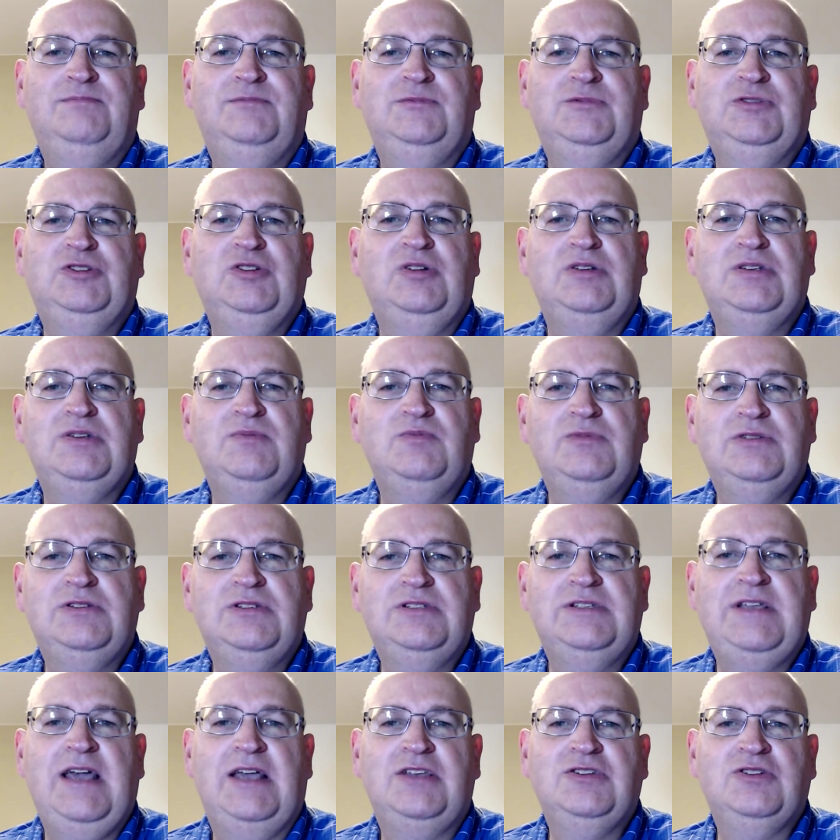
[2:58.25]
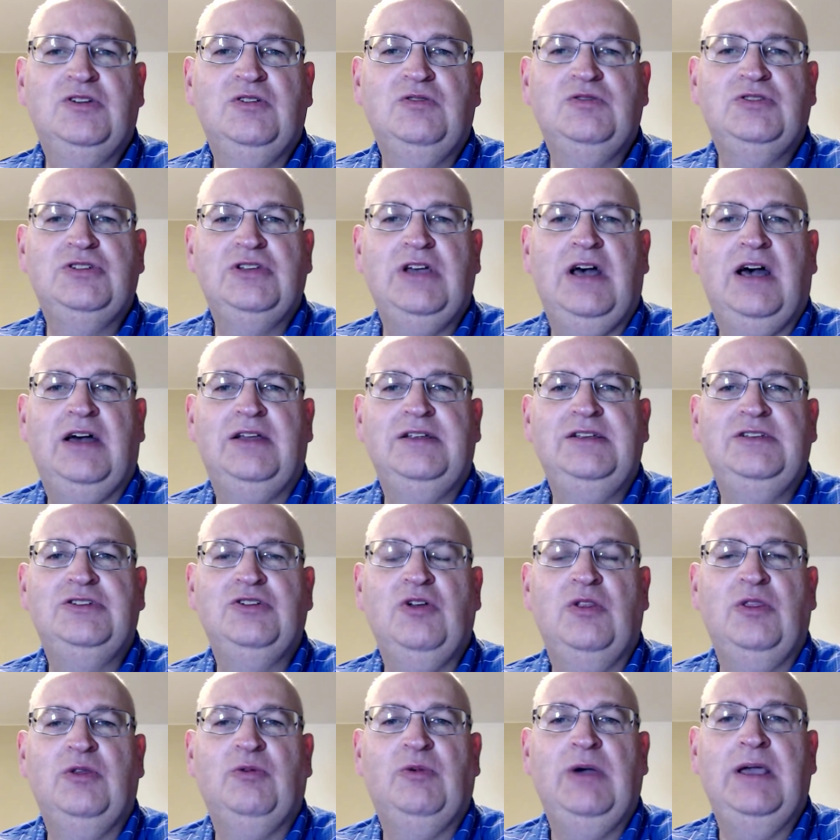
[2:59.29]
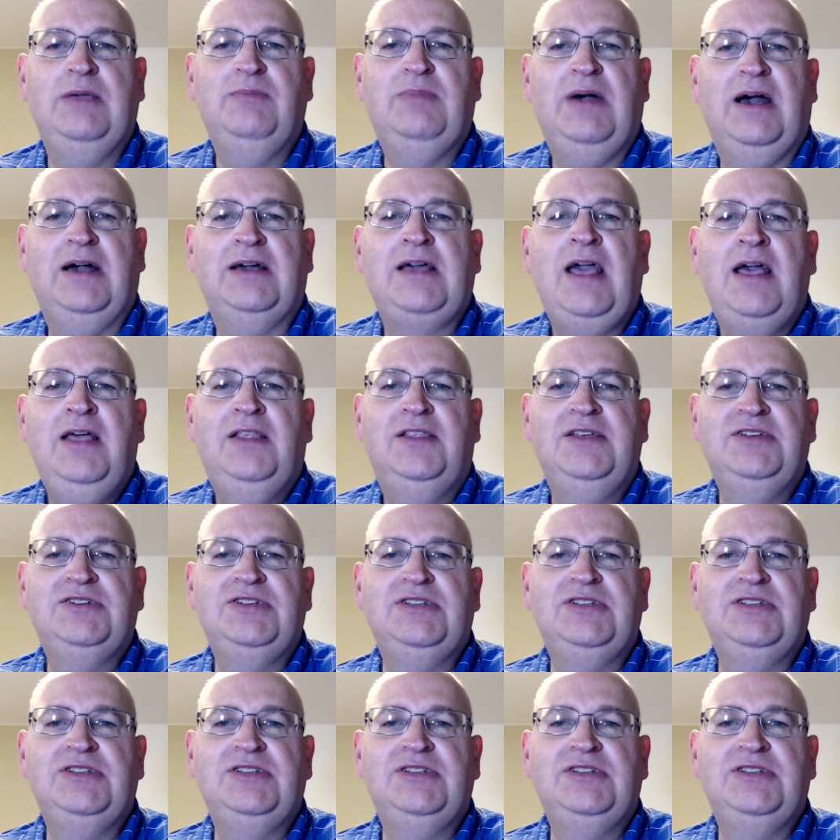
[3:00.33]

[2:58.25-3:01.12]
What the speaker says: So some Tesco sarnies on the way back. There's a